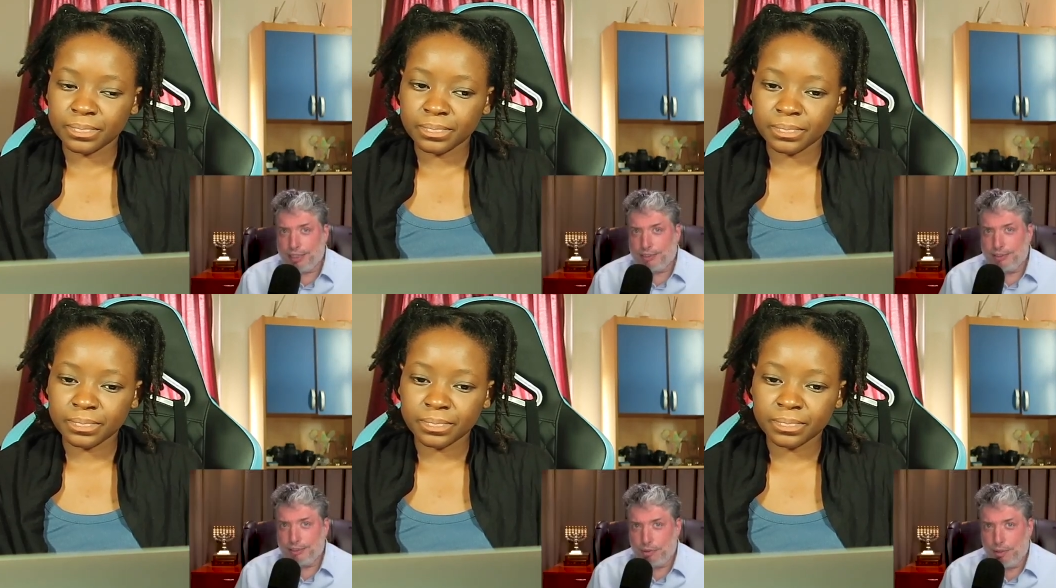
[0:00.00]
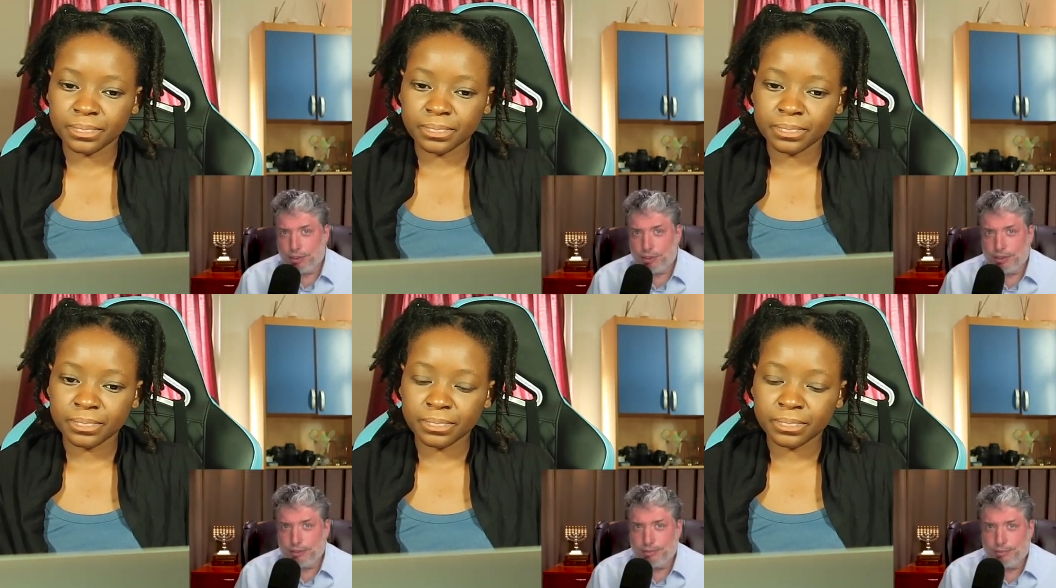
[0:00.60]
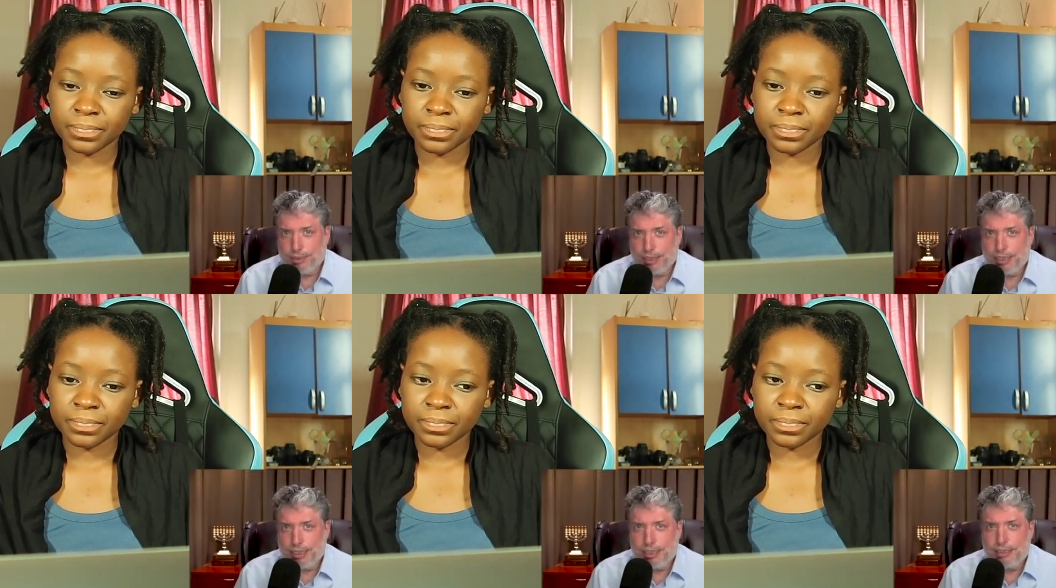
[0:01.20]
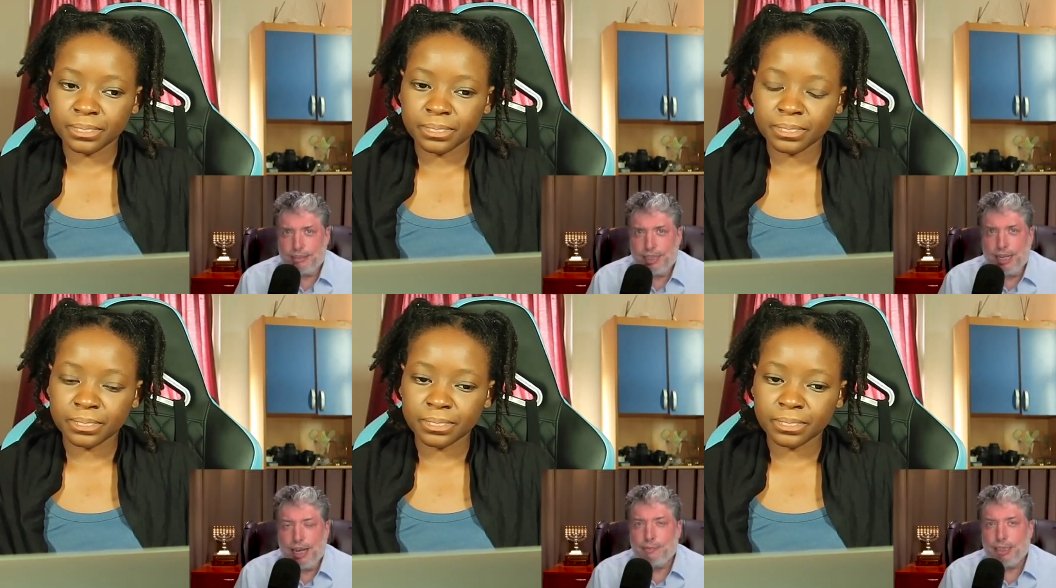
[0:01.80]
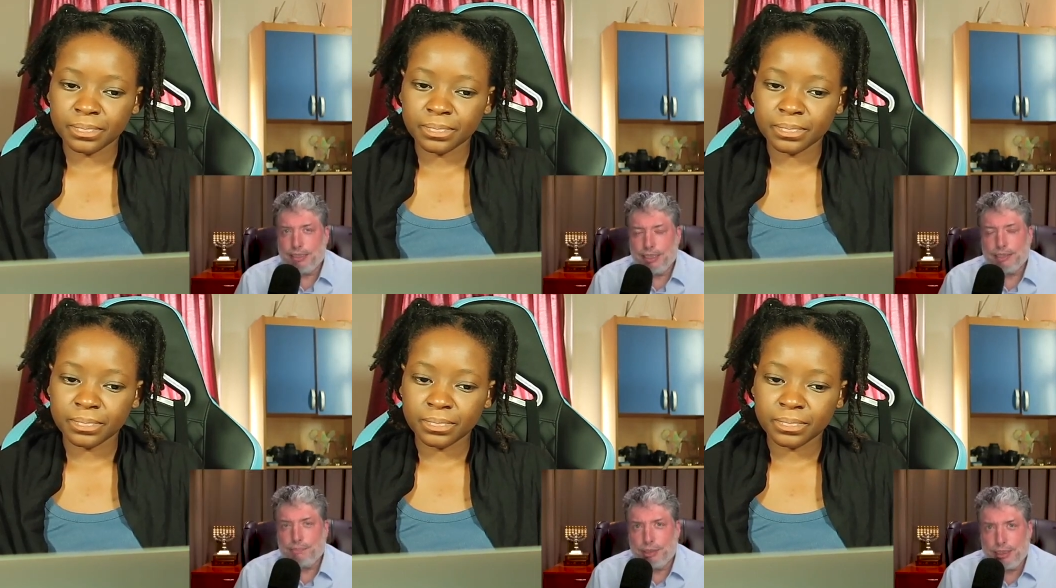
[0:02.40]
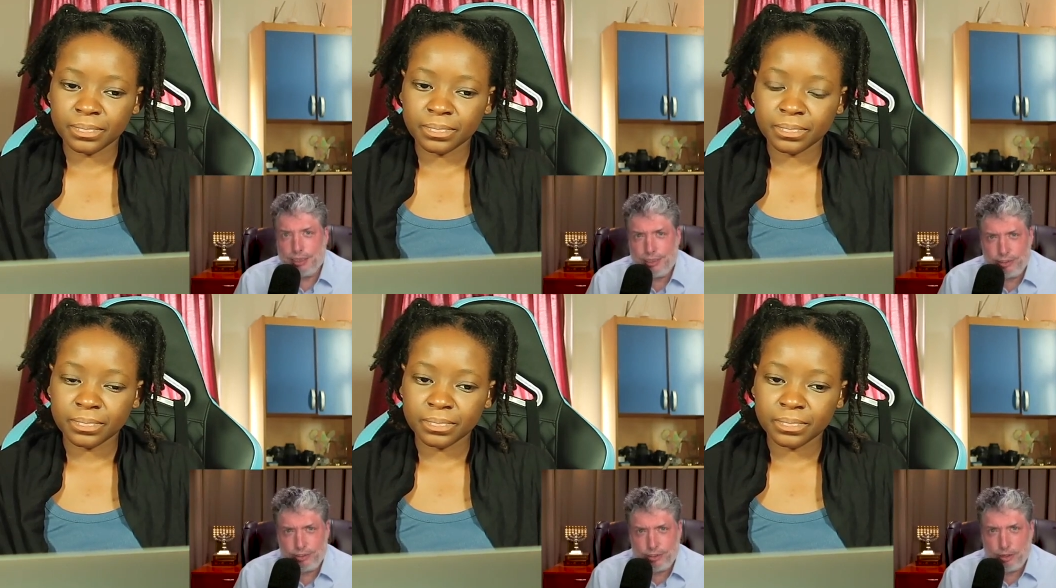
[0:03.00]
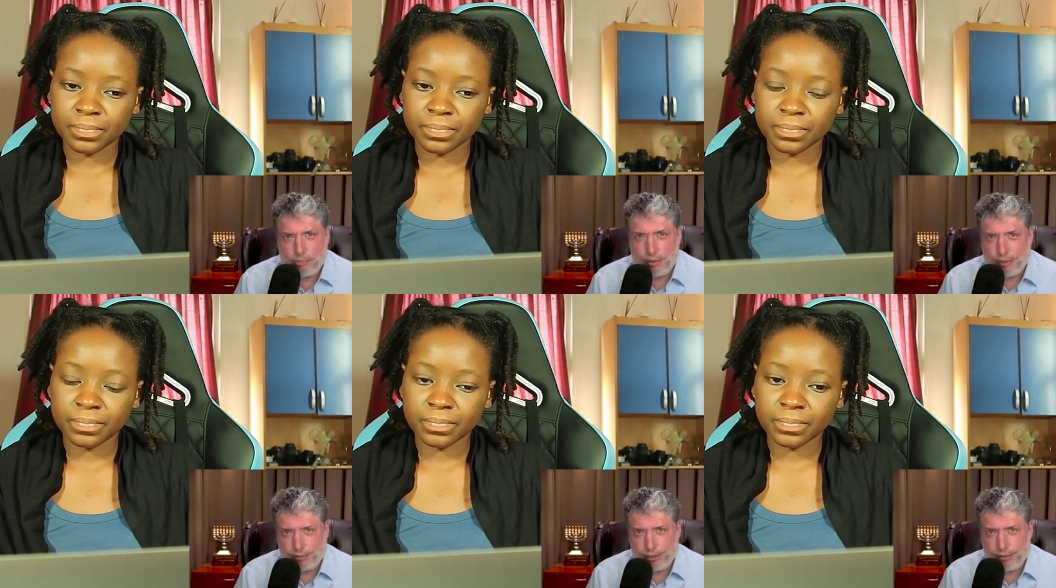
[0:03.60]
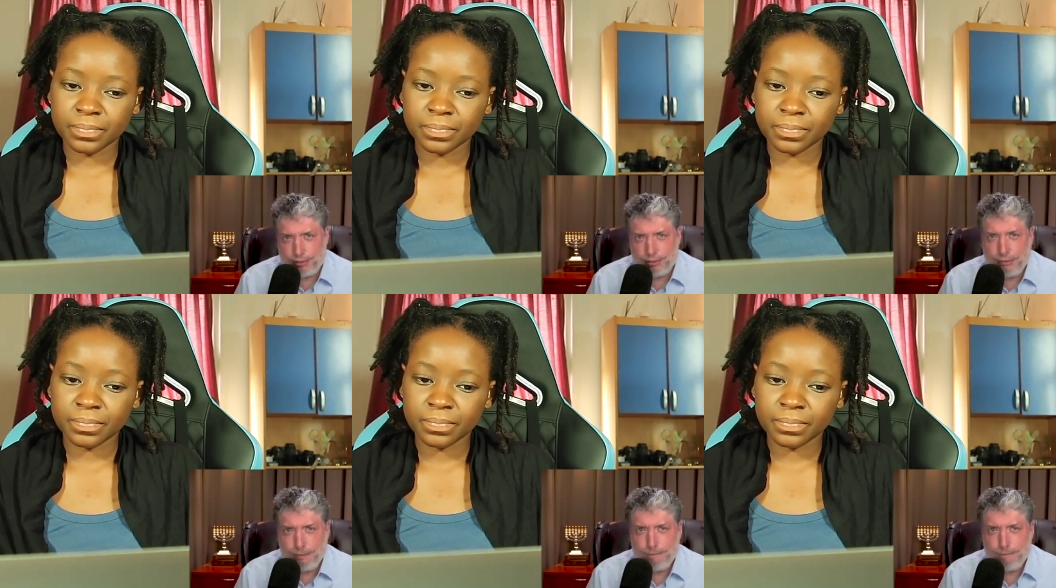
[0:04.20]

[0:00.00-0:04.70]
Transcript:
Speaker 1: excellent question. And I'm going to guess, please don't be offended,